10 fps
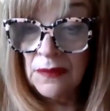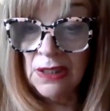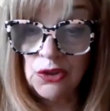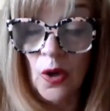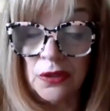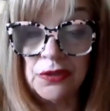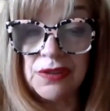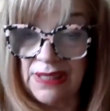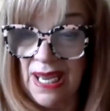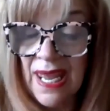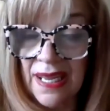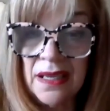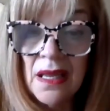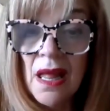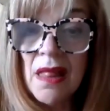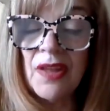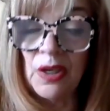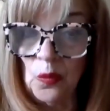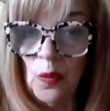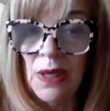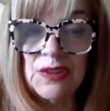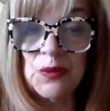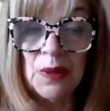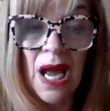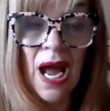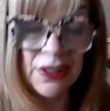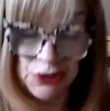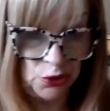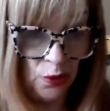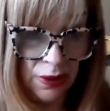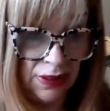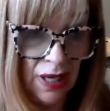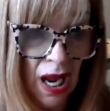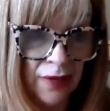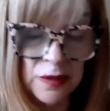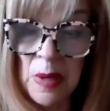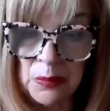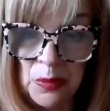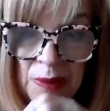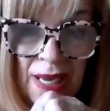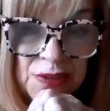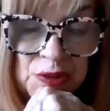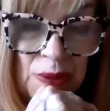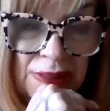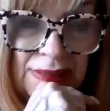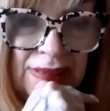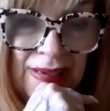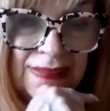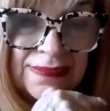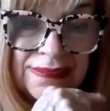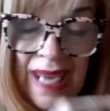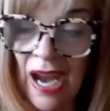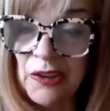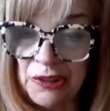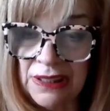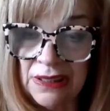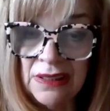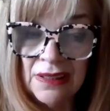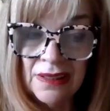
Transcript: It's harder today than it was when I started. I remember when I started, and Dari,